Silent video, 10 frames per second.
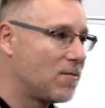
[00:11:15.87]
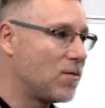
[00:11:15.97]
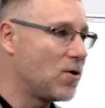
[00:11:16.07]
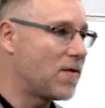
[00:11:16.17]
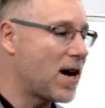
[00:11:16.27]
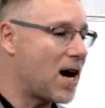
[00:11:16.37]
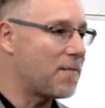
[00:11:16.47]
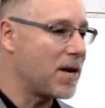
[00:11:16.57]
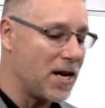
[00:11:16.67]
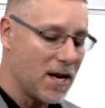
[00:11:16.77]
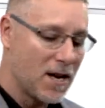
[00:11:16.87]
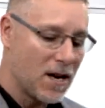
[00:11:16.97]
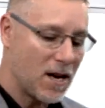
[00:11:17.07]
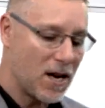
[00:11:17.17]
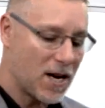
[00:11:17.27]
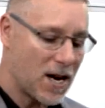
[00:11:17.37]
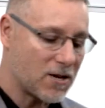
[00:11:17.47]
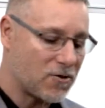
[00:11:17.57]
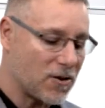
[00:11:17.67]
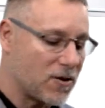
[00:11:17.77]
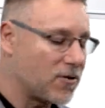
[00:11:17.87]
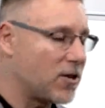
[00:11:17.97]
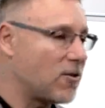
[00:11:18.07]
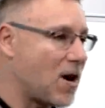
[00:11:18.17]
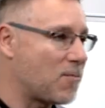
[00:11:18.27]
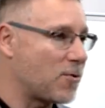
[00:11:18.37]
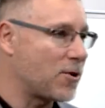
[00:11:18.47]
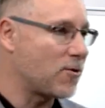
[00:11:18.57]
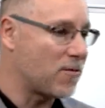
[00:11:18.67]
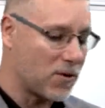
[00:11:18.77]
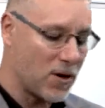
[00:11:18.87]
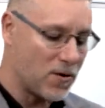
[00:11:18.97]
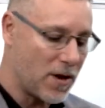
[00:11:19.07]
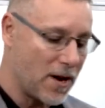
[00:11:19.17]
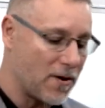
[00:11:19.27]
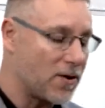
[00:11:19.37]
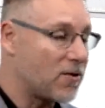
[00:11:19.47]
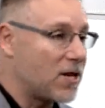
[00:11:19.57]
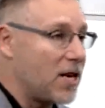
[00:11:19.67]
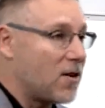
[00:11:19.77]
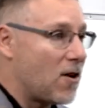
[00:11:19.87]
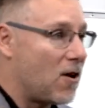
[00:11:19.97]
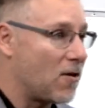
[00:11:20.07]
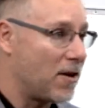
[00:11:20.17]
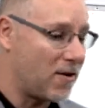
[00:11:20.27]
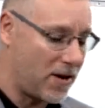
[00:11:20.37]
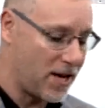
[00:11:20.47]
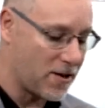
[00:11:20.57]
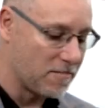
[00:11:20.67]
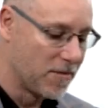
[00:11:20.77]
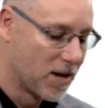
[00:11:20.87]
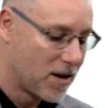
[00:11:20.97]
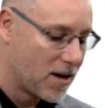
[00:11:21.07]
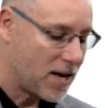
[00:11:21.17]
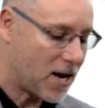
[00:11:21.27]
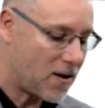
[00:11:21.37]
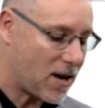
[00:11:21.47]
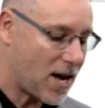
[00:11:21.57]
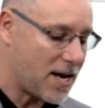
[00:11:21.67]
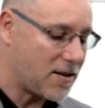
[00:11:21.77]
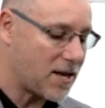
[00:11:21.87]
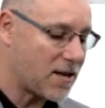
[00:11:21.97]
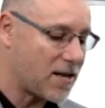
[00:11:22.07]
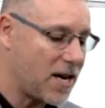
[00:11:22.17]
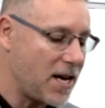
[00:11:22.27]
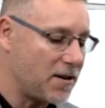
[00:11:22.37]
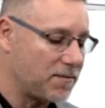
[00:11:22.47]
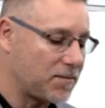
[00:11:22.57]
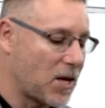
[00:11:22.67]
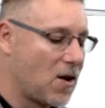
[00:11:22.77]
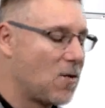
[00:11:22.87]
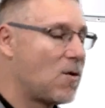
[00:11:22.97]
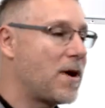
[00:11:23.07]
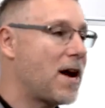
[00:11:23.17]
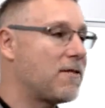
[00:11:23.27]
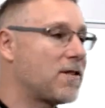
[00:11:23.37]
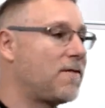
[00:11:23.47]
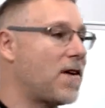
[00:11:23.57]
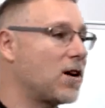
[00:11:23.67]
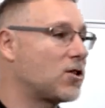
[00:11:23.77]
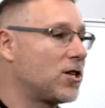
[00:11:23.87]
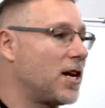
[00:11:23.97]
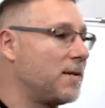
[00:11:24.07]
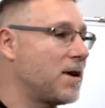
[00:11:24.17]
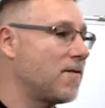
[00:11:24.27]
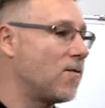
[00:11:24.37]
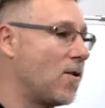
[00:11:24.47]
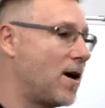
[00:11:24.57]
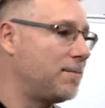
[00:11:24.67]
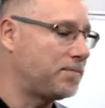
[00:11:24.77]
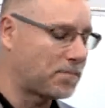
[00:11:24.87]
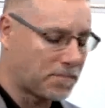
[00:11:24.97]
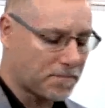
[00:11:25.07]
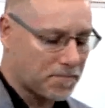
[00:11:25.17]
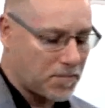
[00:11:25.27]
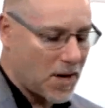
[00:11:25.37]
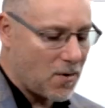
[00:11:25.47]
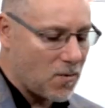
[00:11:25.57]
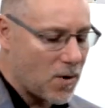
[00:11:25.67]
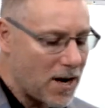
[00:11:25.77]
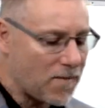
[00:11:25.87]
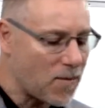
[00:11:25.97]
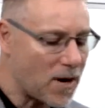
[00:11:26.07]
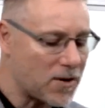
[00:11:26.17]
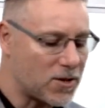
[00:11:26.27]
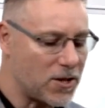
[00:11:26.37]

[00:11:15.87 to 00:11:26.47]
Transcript: move, copy constructors, and our operator overload there. You see it all, there it is. Now on line 16, what we have is a function named f1. And what f1 is